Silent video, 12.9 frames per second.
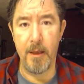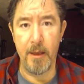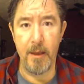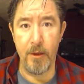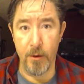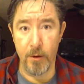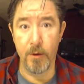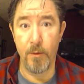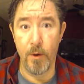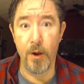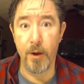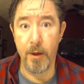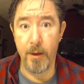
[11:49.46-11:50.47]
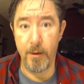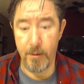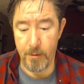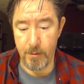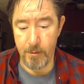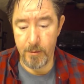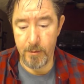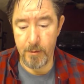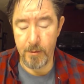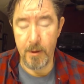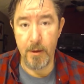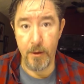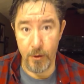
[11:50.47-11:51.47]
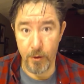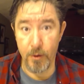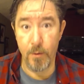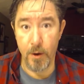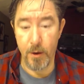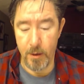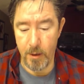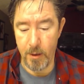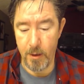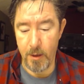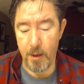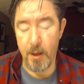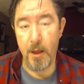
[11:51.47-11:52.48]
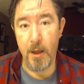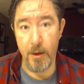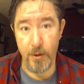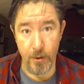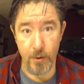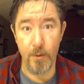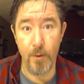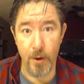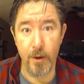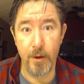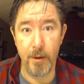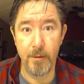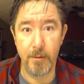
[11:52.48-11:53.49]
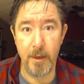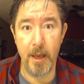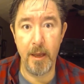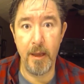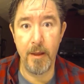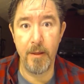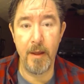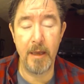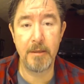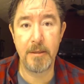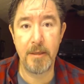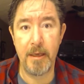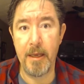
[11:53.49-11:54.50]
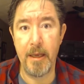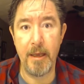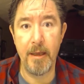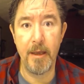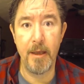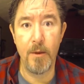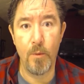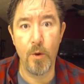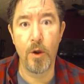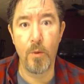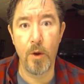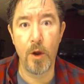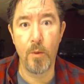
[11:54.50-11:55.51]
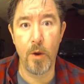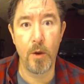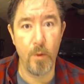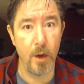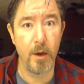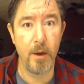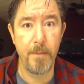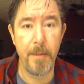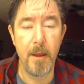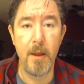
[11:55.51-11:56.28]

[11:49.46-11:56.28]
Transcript: you're going to work, you're going to work, and you're going to work. Okay, that's the key. Work, work, work, work.